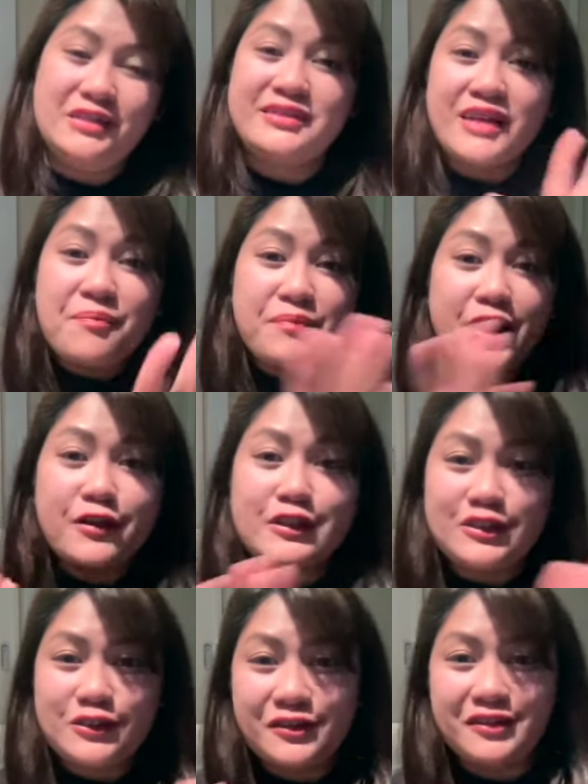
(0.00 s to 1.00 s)
Some
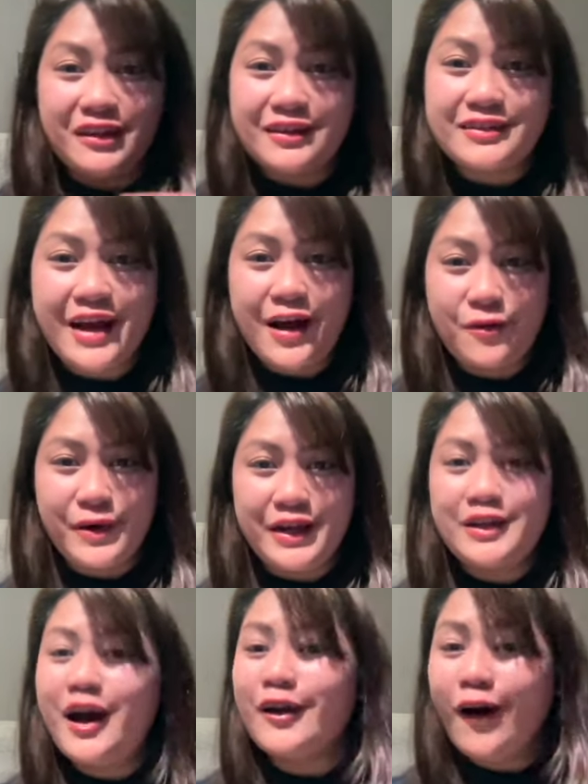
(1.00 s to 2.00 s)
parents do think that way,
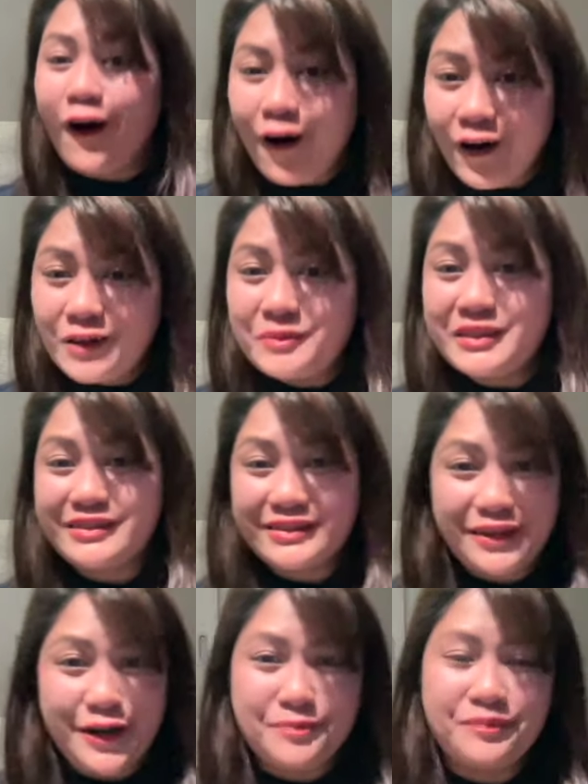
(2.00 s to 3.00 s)
not all, but
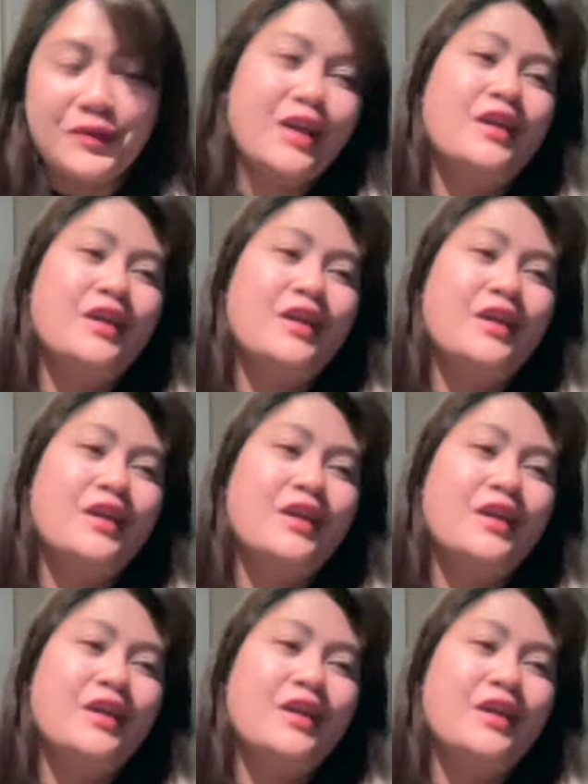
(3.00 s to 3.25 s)
some.